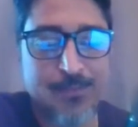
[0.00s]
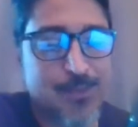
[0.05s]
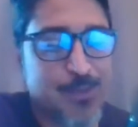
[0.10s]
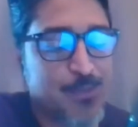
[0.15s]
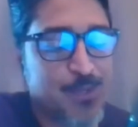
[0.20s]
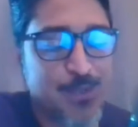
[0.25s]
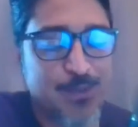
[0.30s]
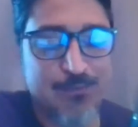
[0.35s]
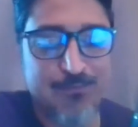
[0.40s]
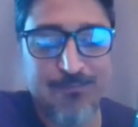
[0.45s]

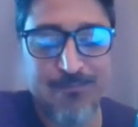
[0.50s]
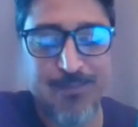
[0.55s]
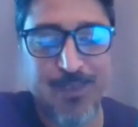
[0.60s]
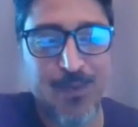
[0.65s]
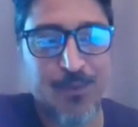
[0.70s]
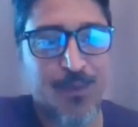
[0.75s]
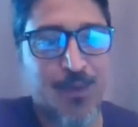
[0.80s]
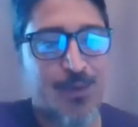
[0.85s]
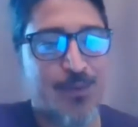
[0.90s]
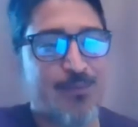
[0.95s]
It won't.
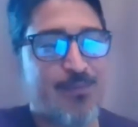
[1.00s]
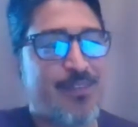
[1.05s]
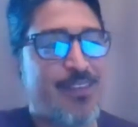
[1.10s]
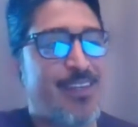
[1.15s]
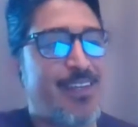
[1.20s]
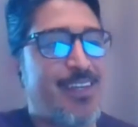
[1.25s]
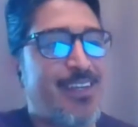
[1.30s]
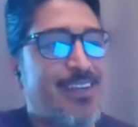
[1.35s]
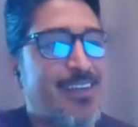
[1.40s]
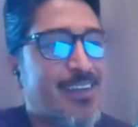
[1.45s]
It won't.
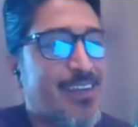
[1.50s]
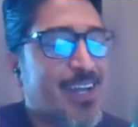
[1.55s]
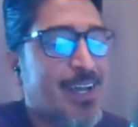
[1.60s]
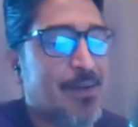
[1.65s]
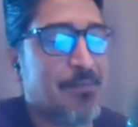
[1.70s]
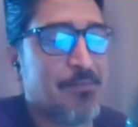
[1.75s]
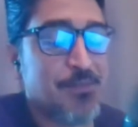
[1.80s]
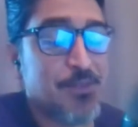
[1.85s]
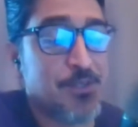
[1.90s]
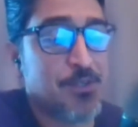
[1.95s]

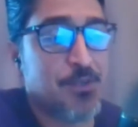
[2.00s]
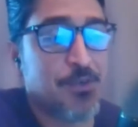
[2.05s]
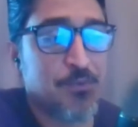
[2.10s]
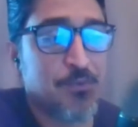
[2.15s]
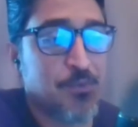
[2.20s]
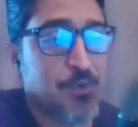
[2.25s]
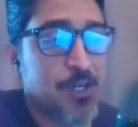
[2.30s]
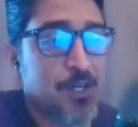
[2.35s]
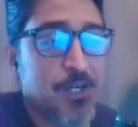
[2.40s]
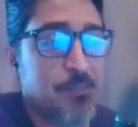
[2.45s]
You're
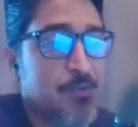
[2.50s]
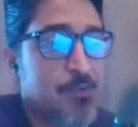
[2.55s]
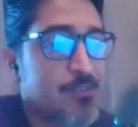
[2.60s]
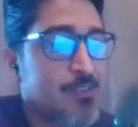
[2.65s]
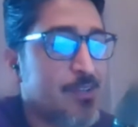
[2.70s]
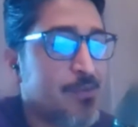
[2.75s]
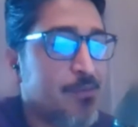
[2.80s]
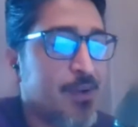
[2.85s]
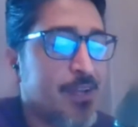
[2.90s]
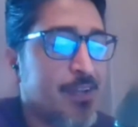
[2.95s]

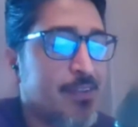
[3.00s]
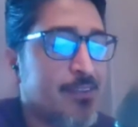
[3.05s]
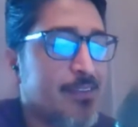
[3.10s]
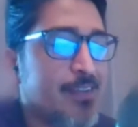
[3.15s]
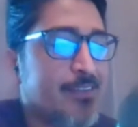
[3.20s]
100% right.